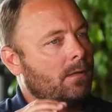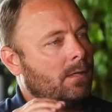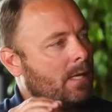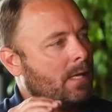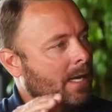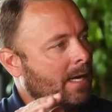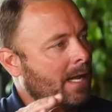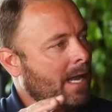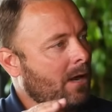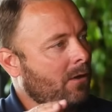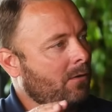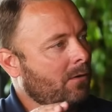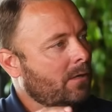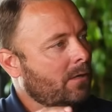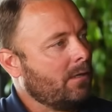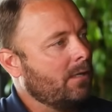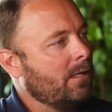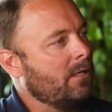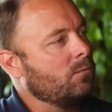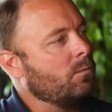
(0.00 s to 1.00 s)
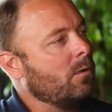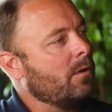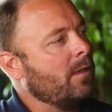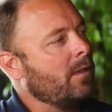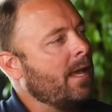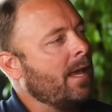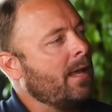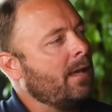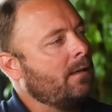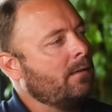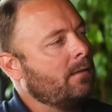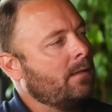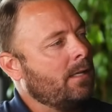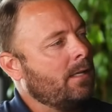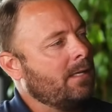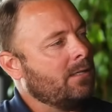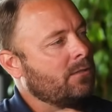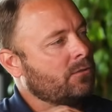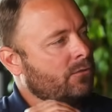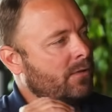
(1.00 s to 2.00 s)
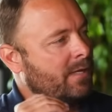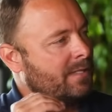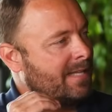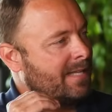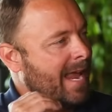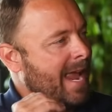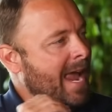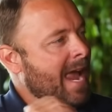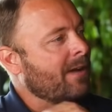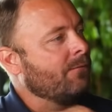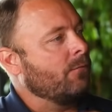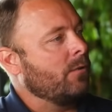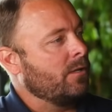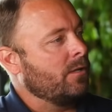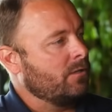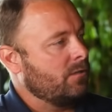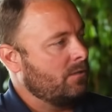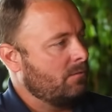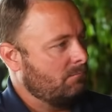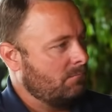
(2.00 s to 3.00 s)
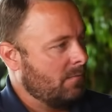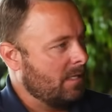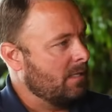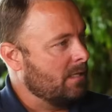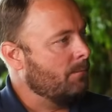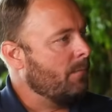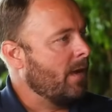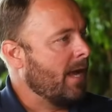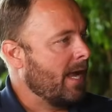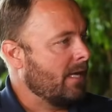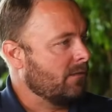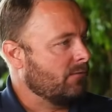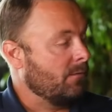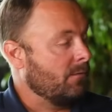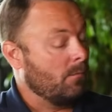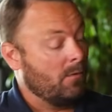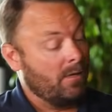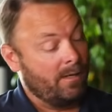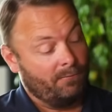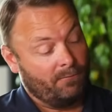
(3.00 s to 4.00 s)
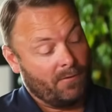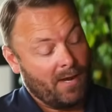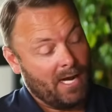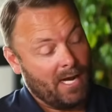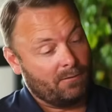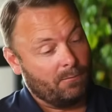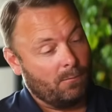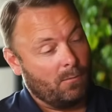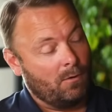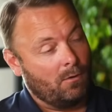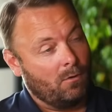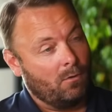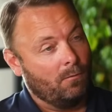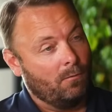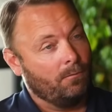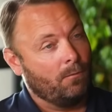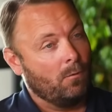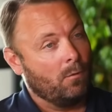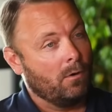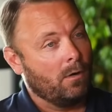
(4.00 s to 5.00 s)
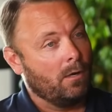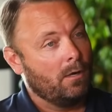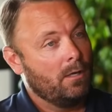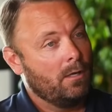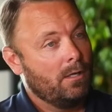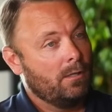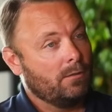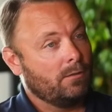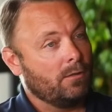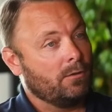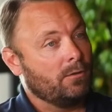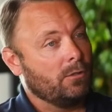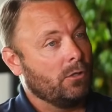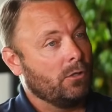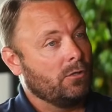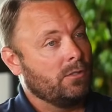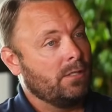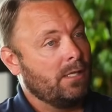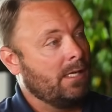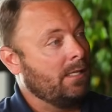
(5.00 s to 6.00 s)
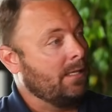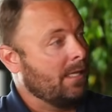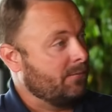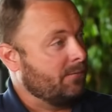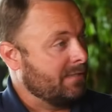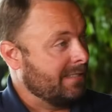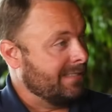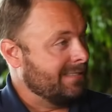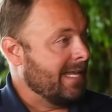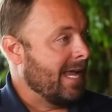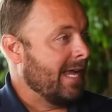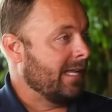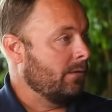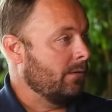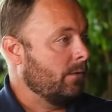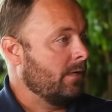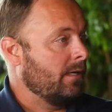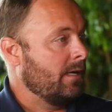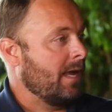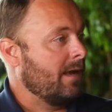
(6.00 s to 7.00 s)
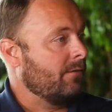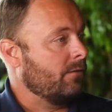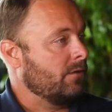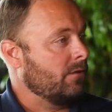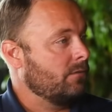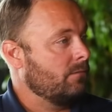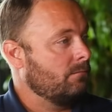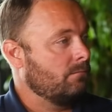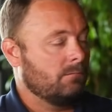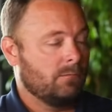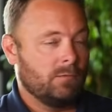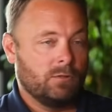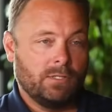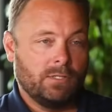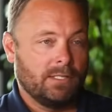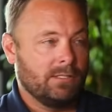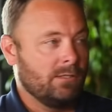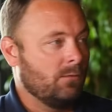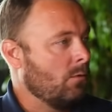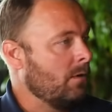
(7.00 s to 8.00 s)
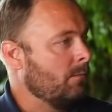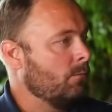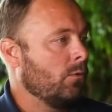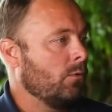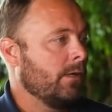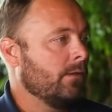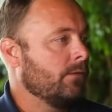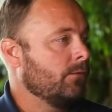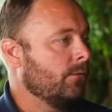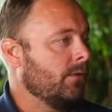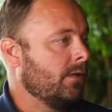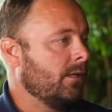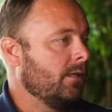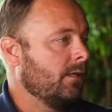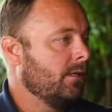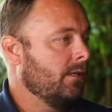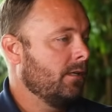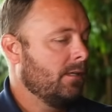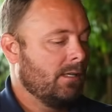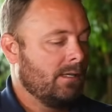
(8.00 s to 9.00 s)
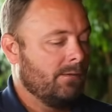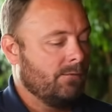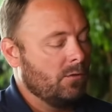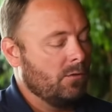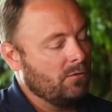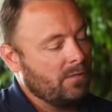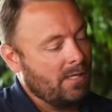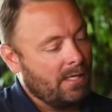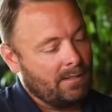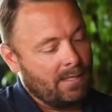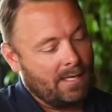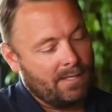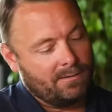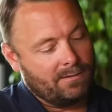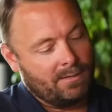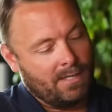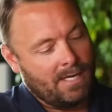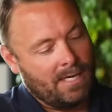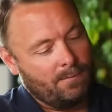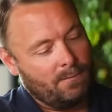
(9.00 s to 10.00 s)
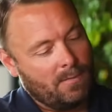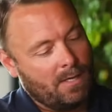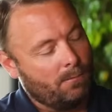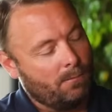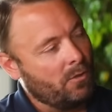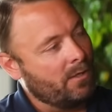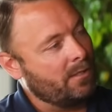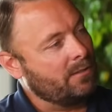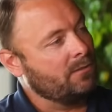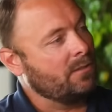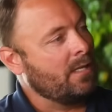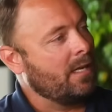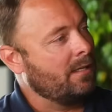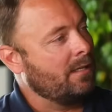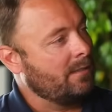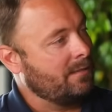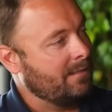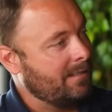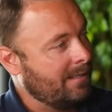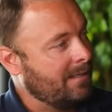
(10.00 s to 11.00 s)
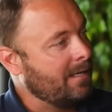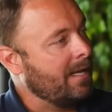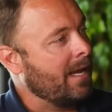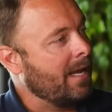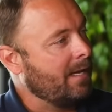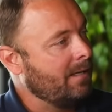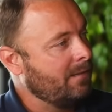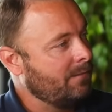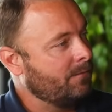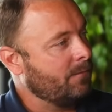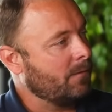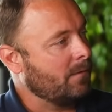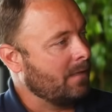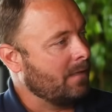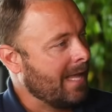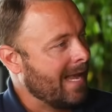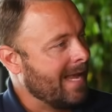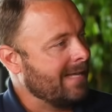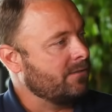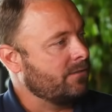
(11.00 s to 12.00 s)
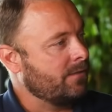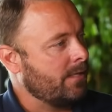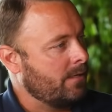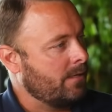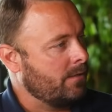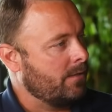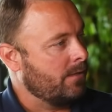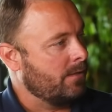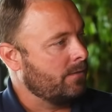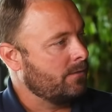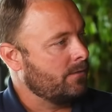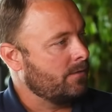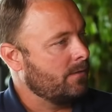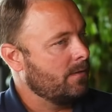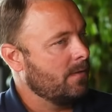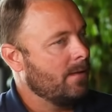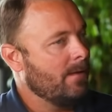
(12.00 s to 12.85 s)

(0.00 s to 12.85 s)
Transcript: cutout is where the industry has averaged in the past. In fact, from 04 to 13, that was exactly what it averaged, 61.3. If you take that same number, extend it to today for the last 10 years,